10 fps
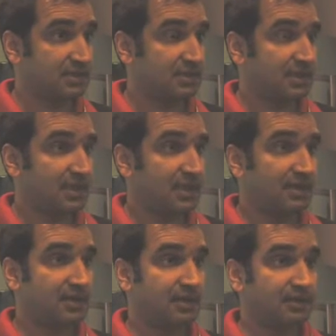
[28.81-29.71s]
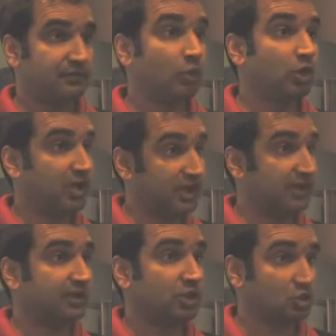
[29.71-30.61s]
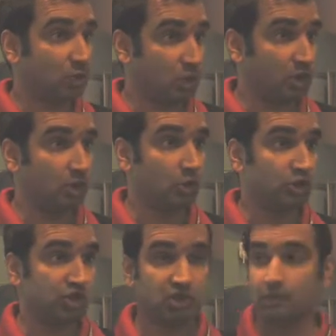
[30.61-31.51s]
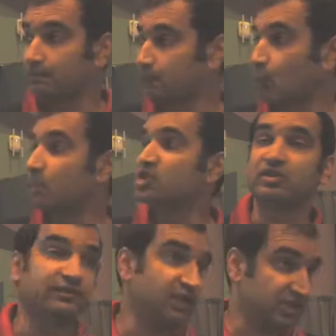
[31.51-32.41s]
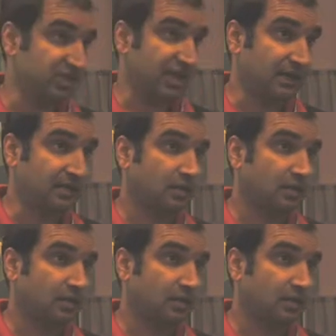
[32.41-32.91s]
If you want to containerize your workloads, OpenShift does that.